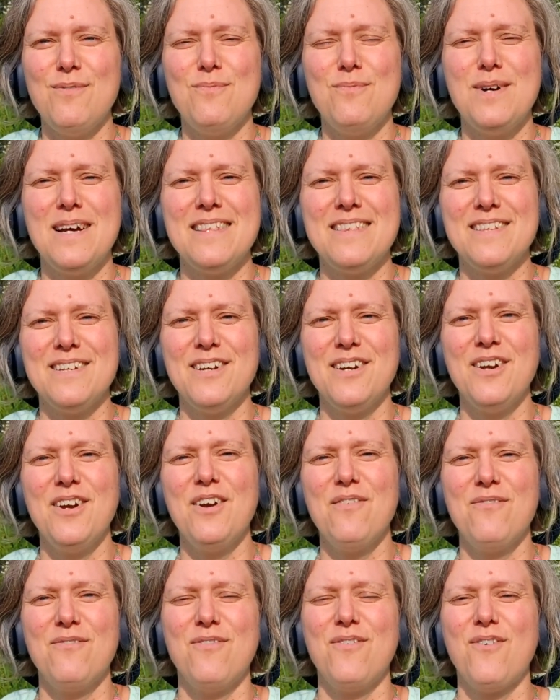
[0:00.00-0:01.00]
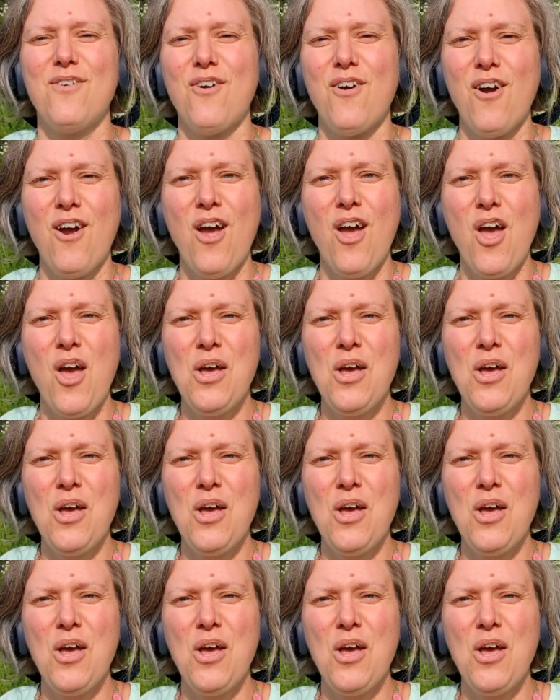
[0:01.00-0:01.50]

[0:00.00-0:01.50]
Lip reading: weather for